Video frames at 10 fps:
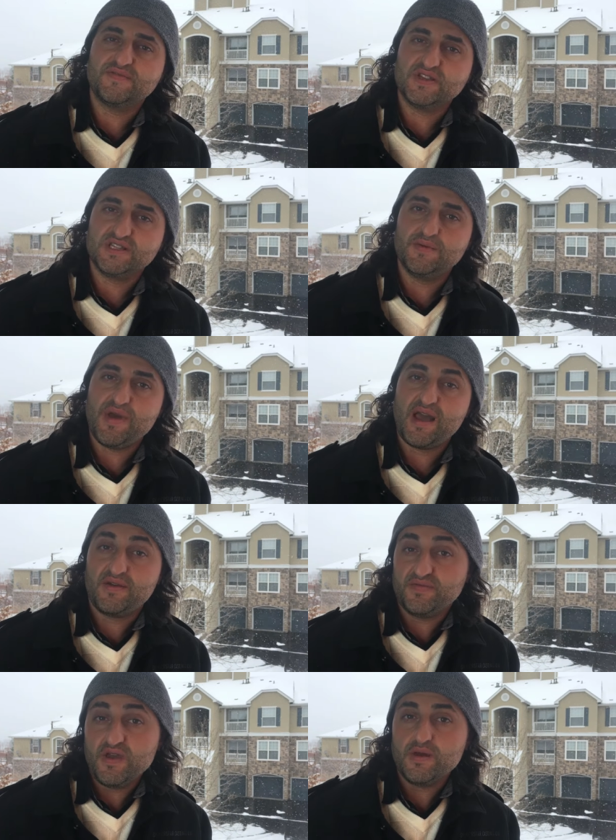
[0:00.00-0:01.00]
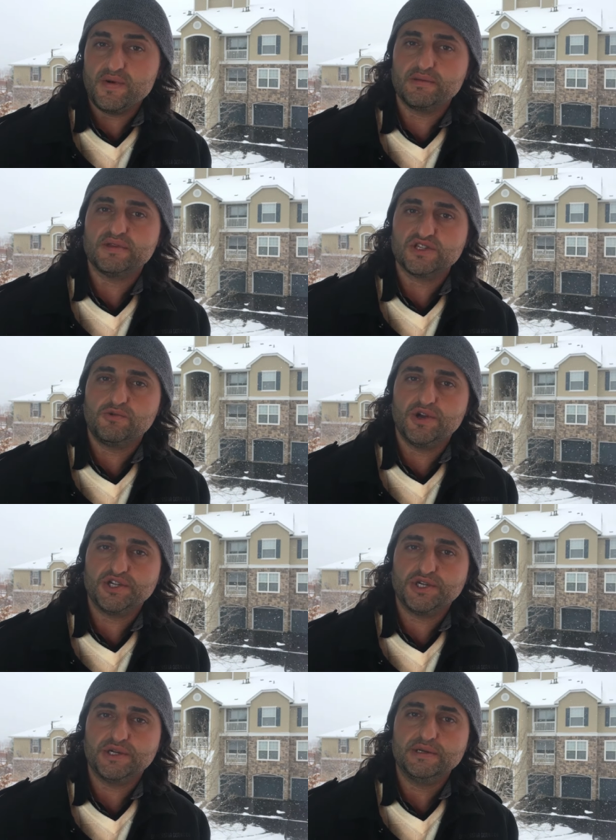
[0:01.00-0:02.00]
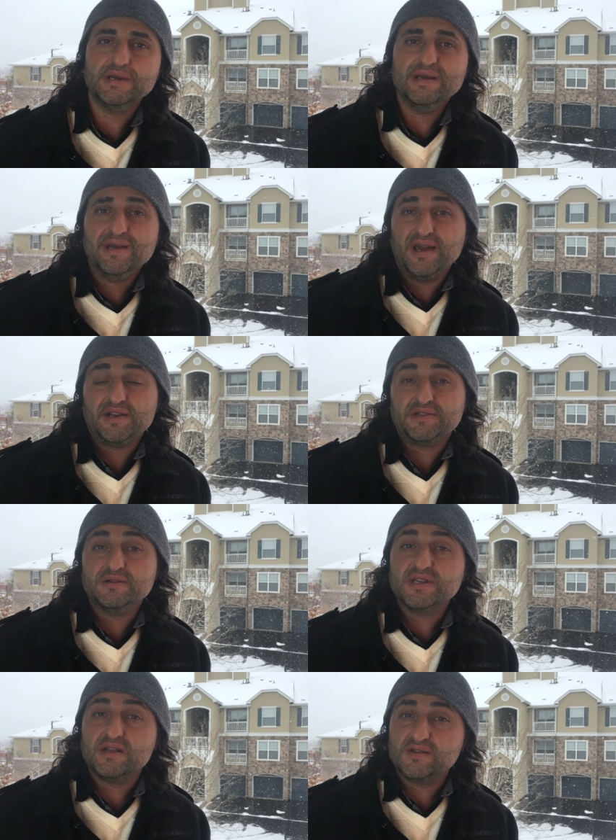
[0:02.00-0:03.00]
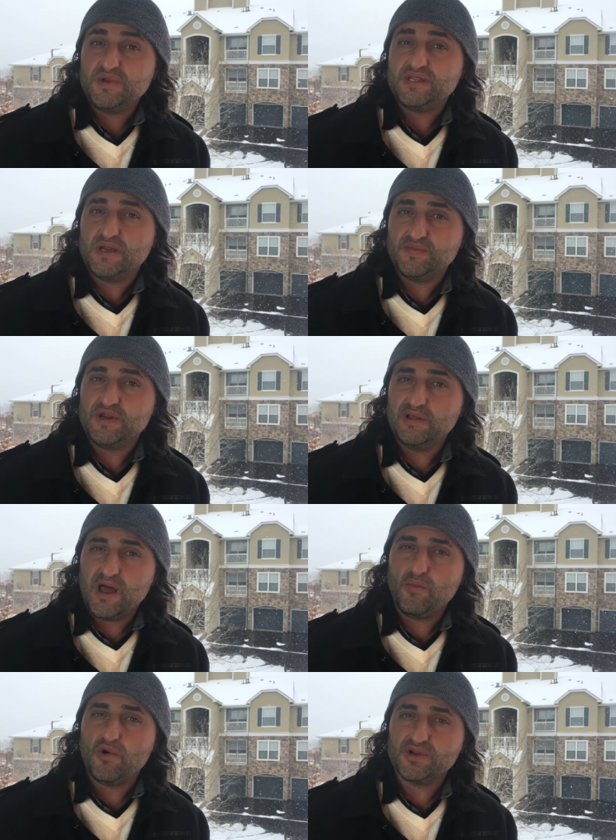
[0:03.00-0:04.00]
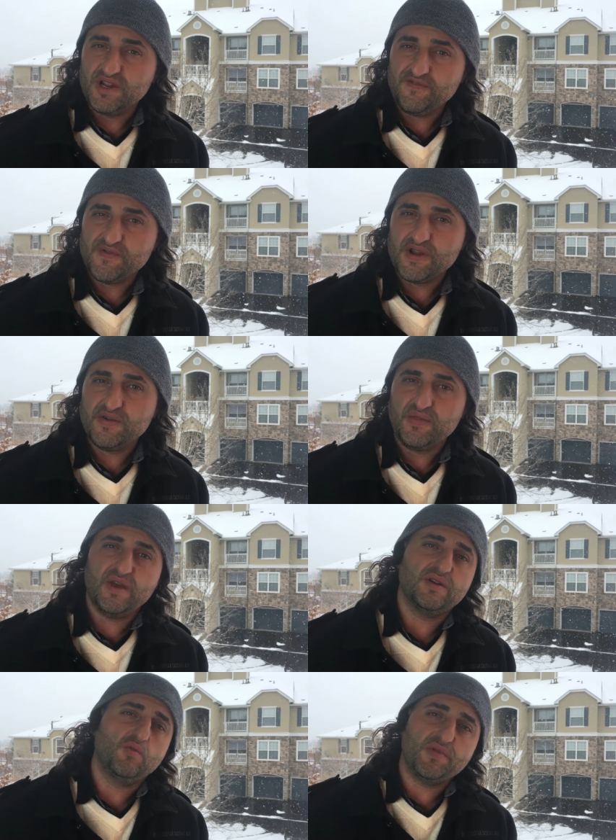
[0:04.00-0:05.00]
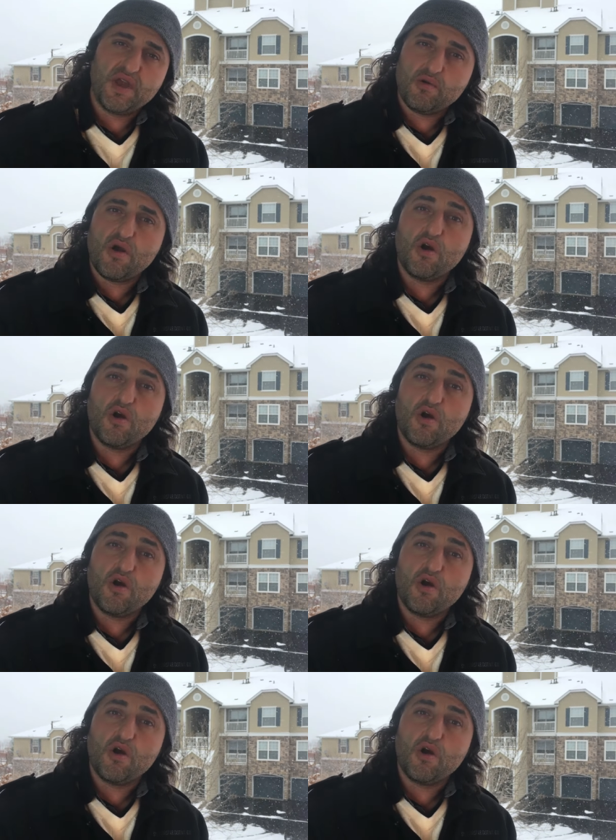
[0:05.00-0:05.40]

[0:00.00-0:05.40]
have to sit back and think about this question, and it turns out to be something a lot more different than what they were